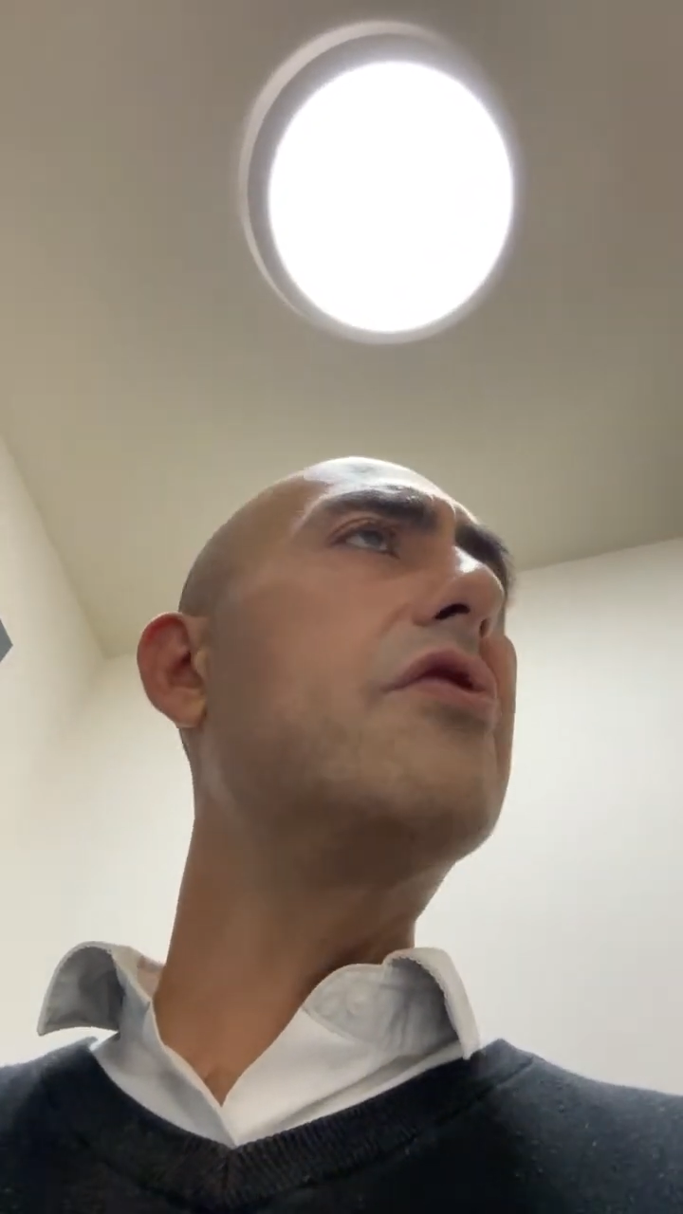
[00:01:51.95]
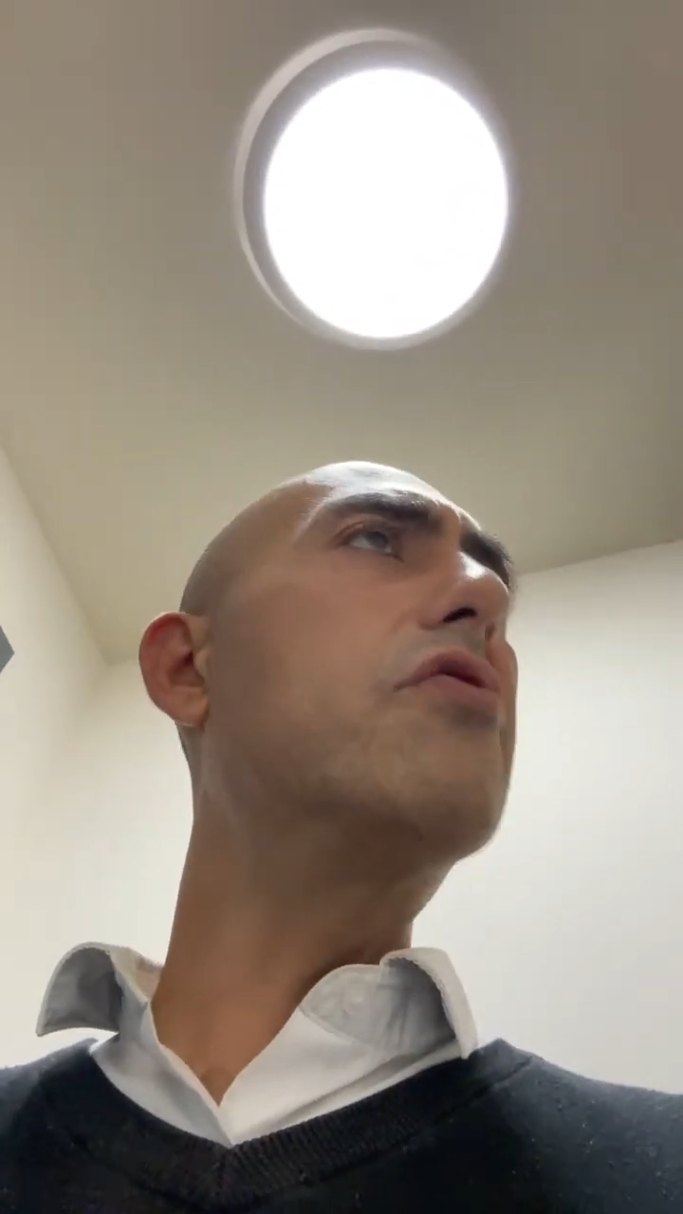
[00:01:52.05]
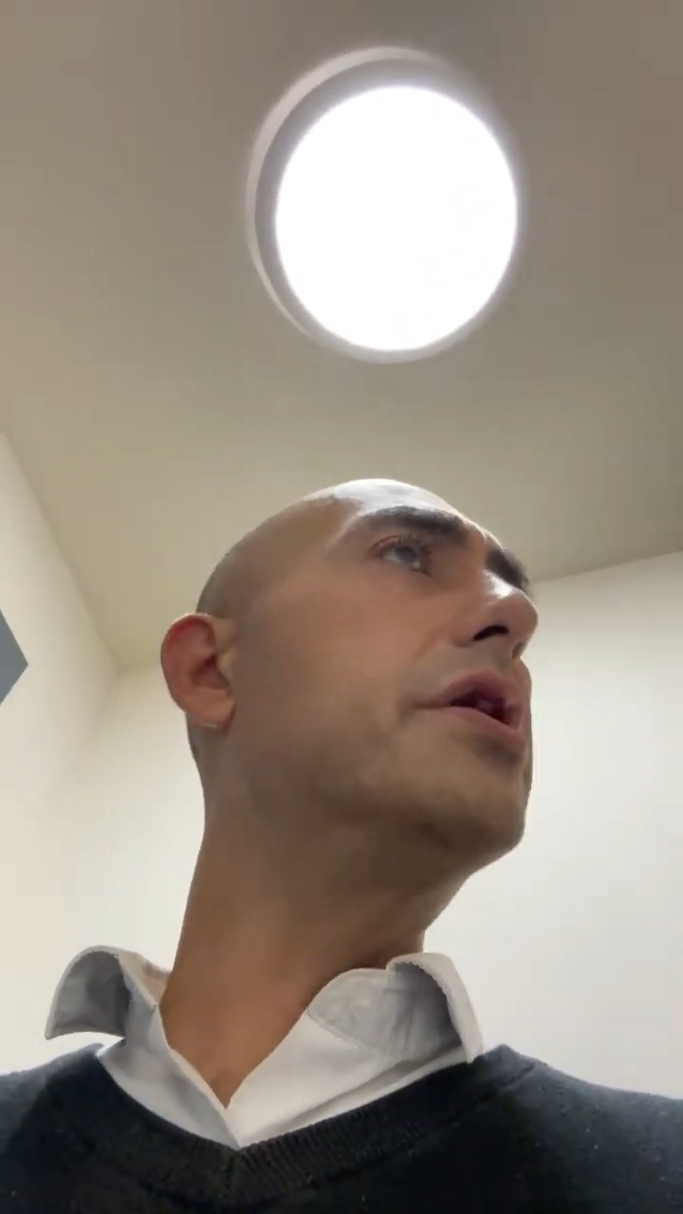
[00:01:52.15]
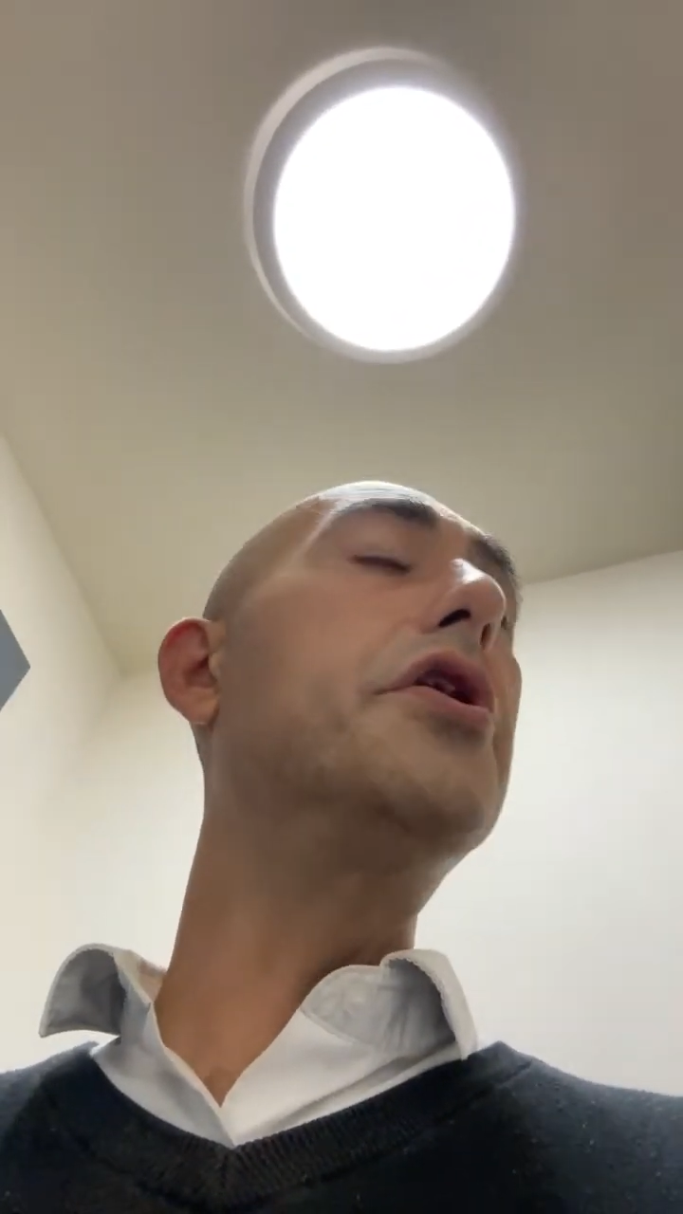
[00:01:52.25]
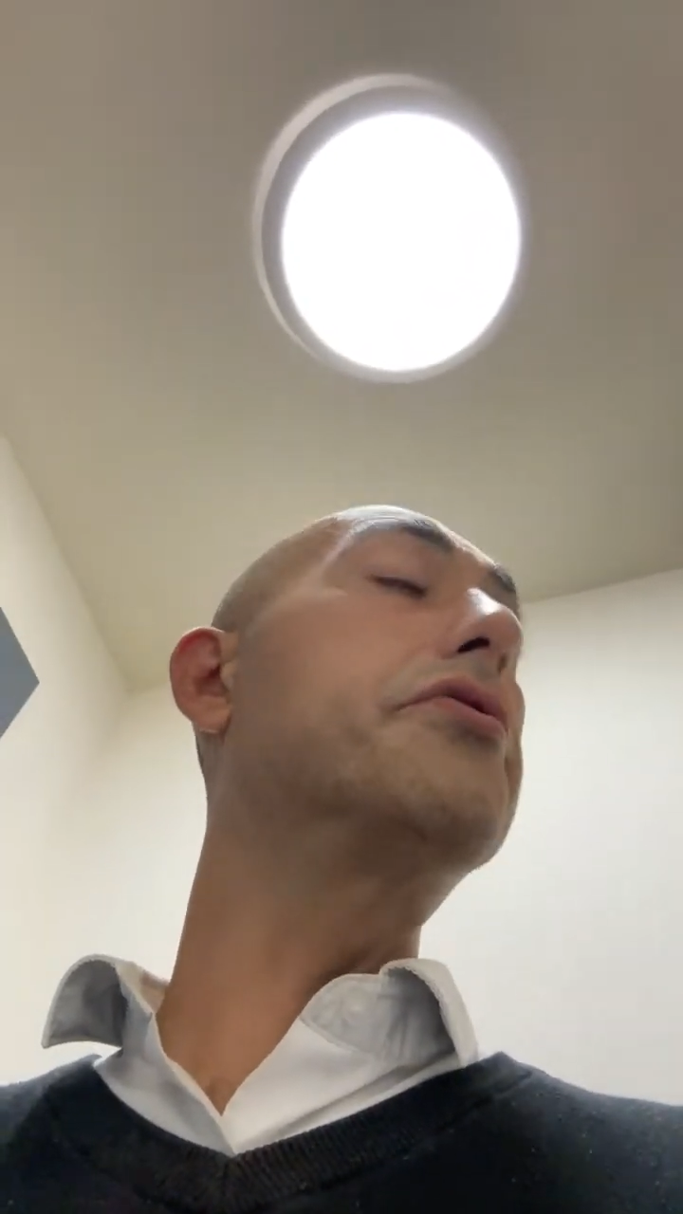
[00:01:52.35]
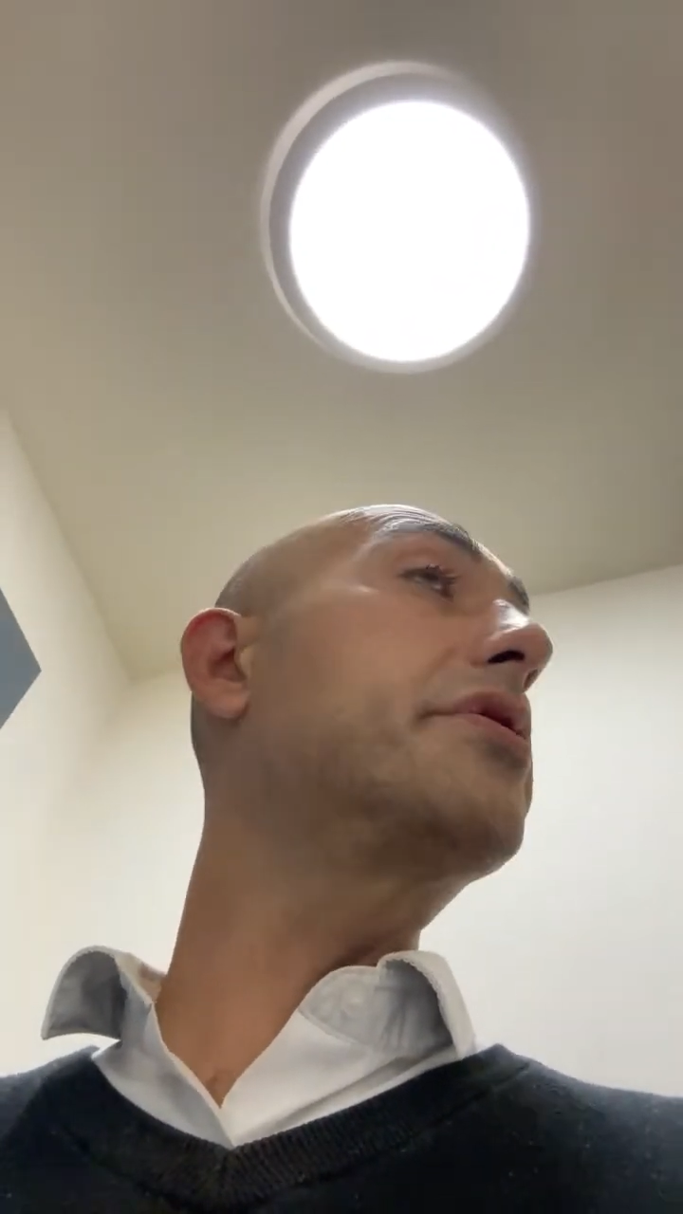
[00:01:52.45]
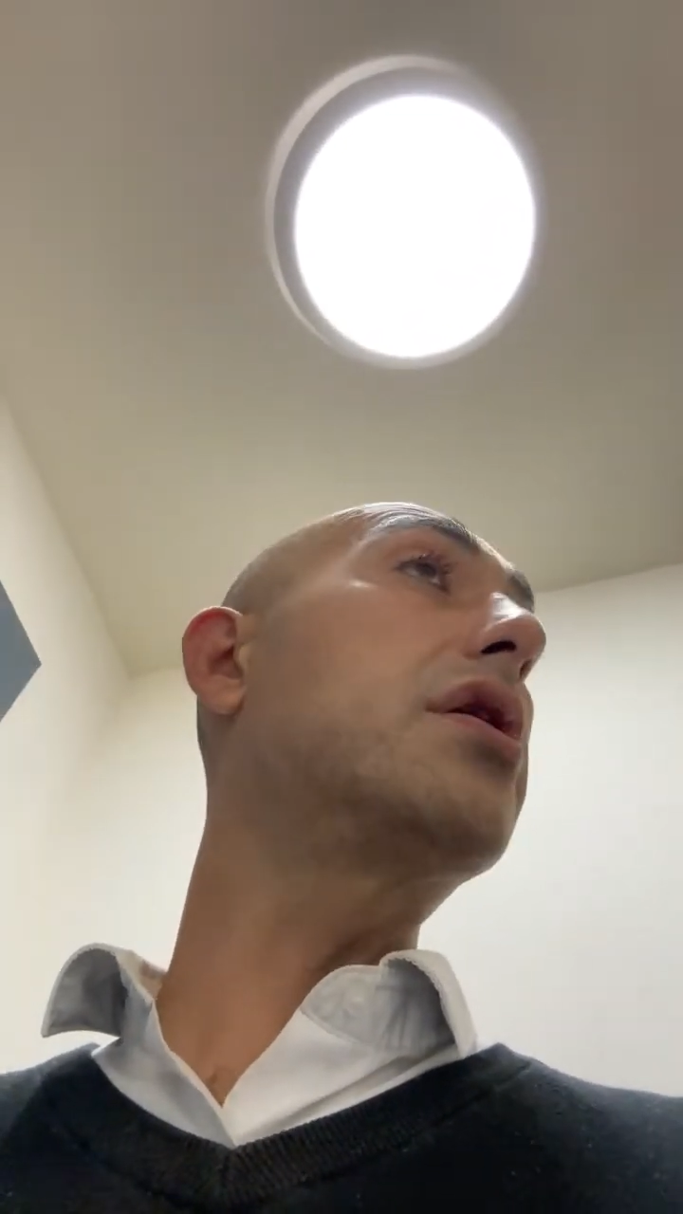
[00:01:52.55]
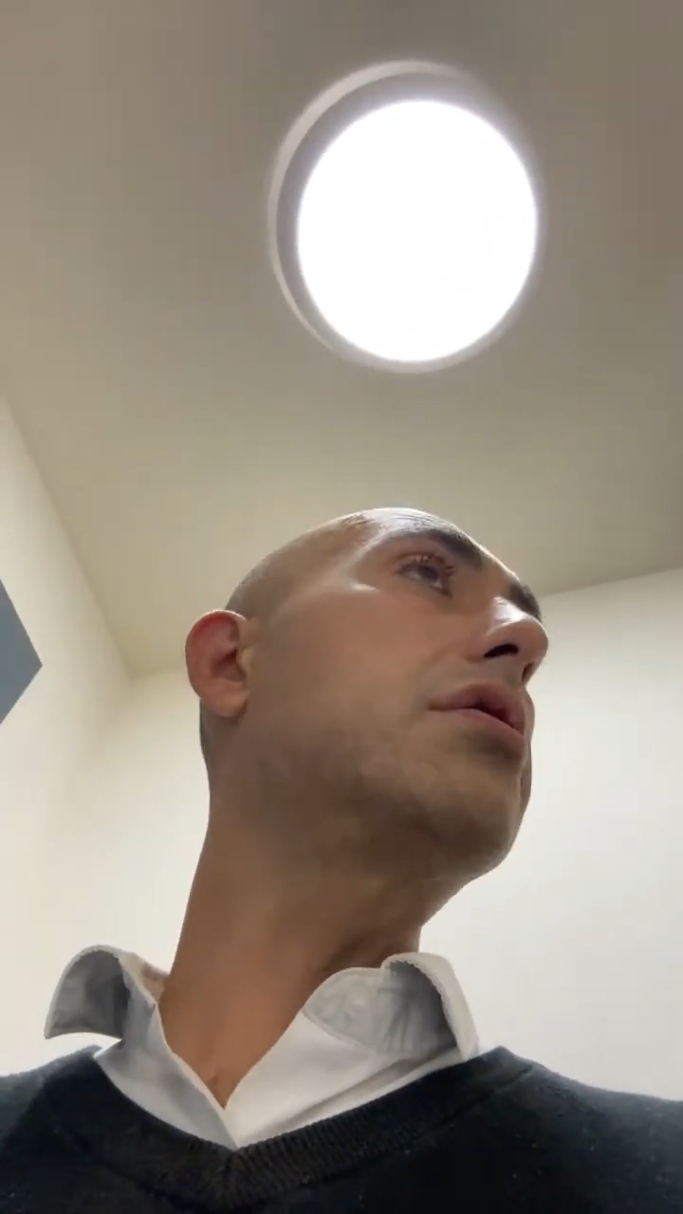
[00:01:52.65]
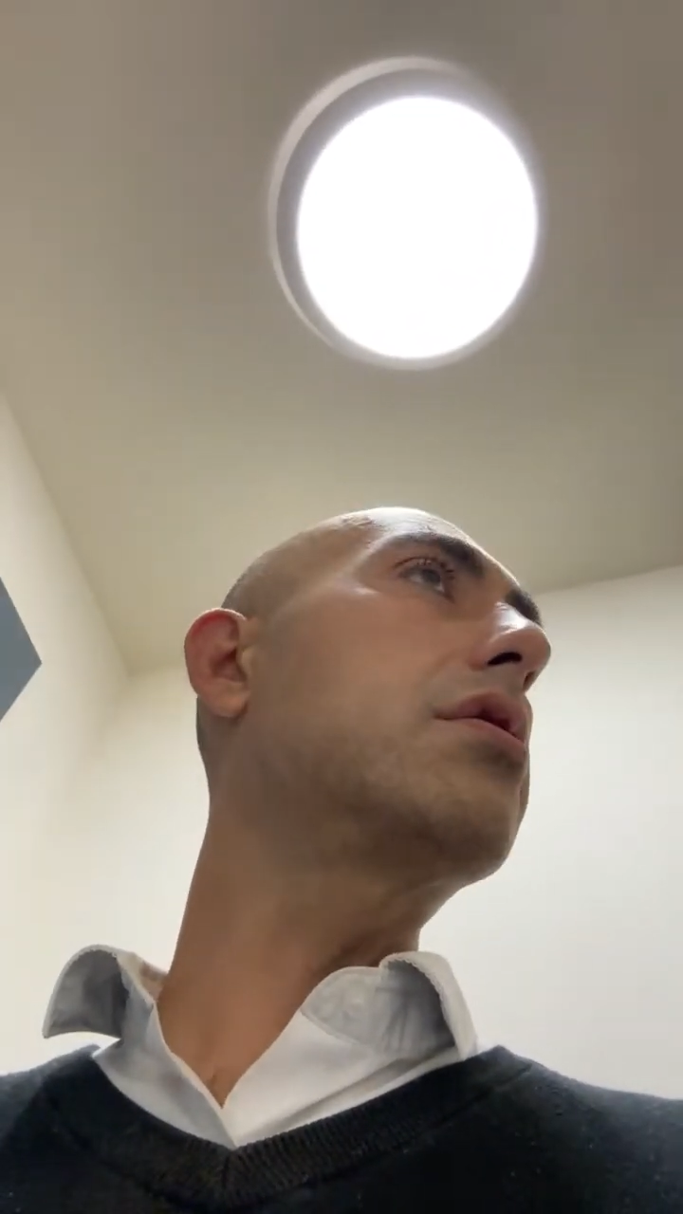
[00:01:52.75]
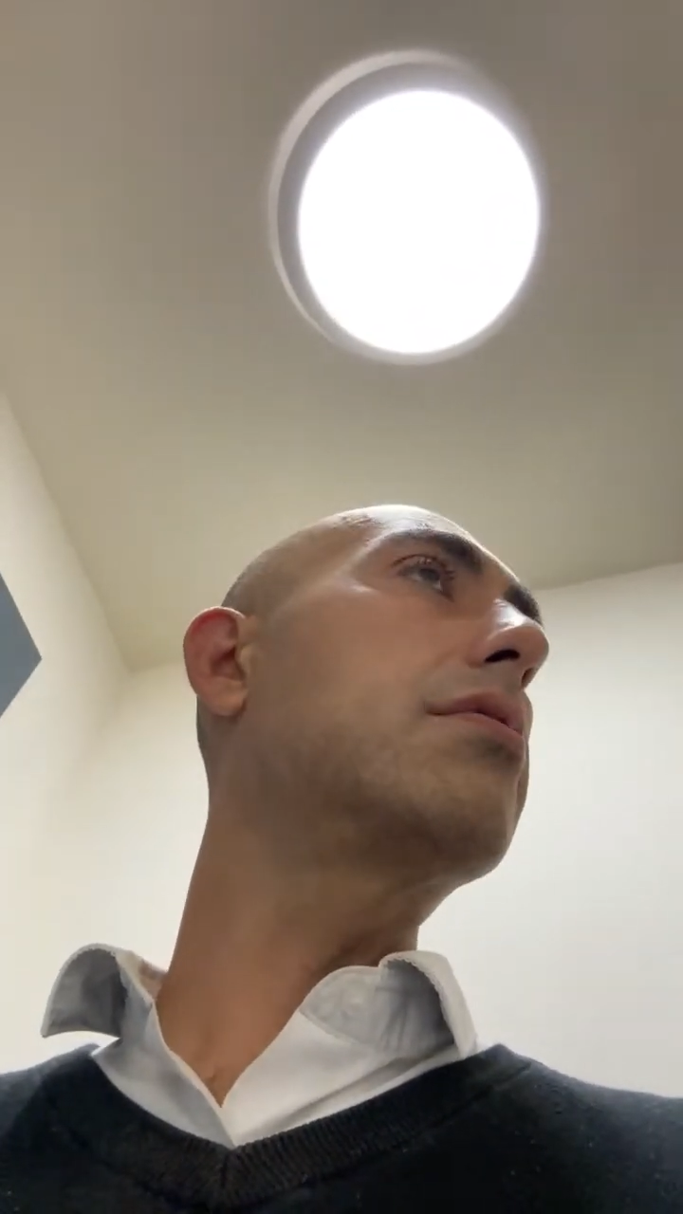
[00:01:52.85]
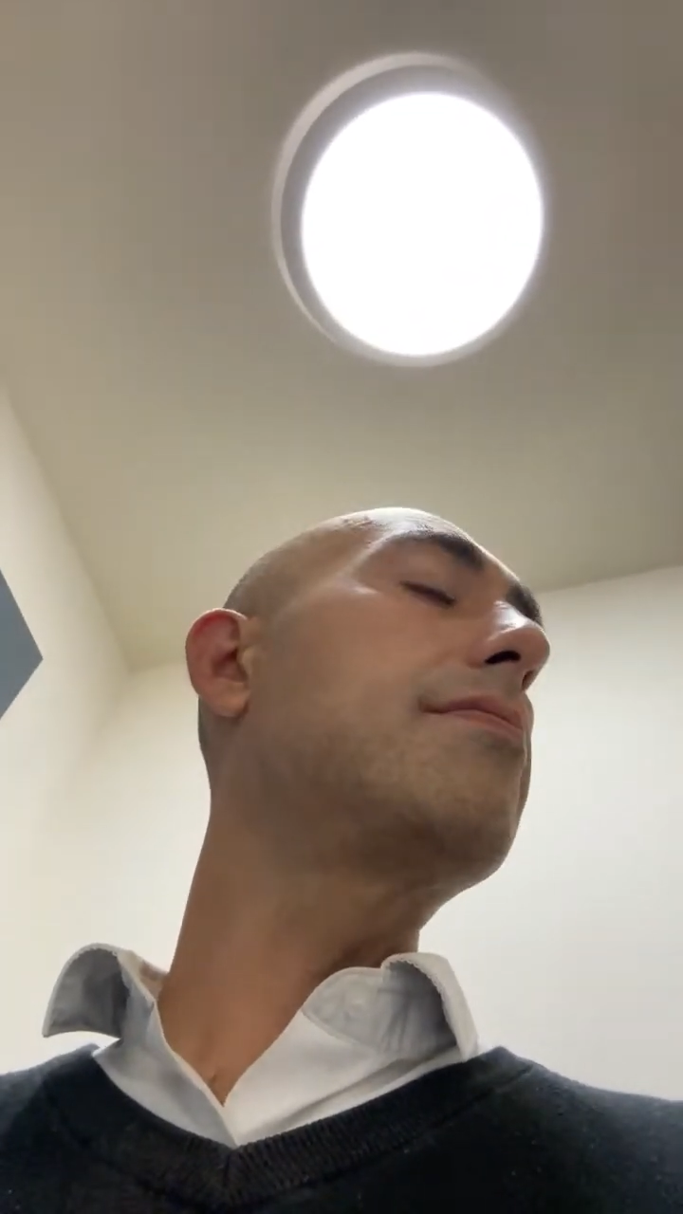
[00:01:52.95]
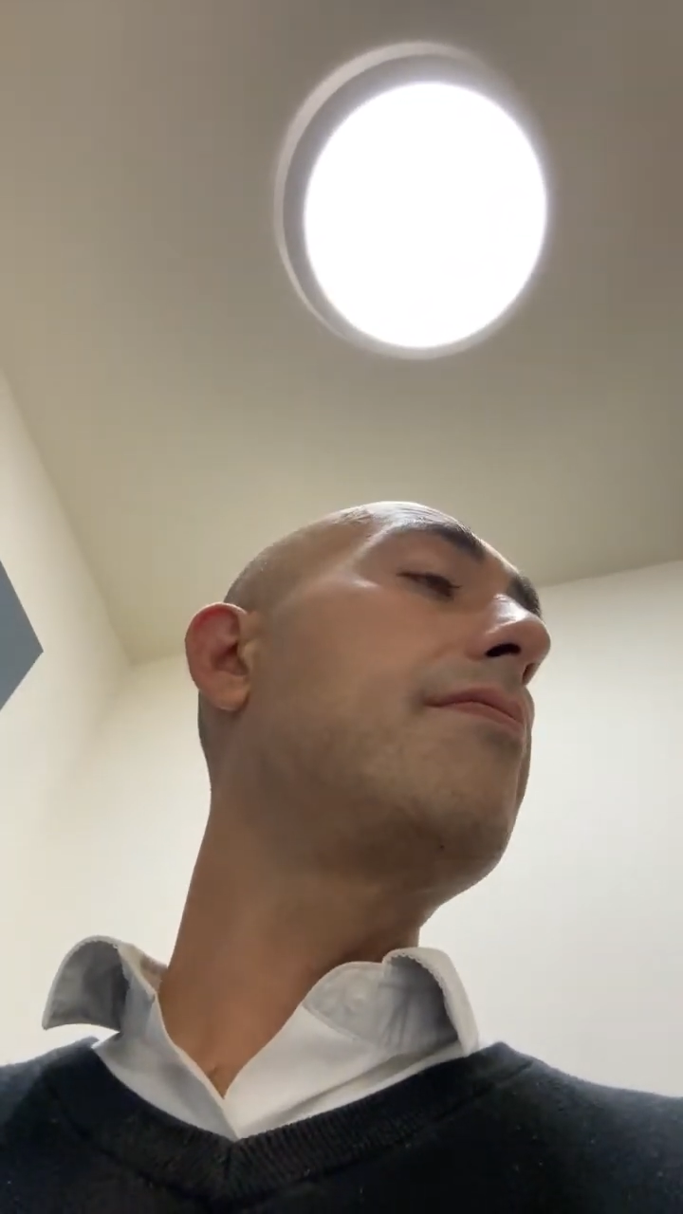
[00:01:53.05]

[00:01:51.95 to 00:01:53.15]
redundant.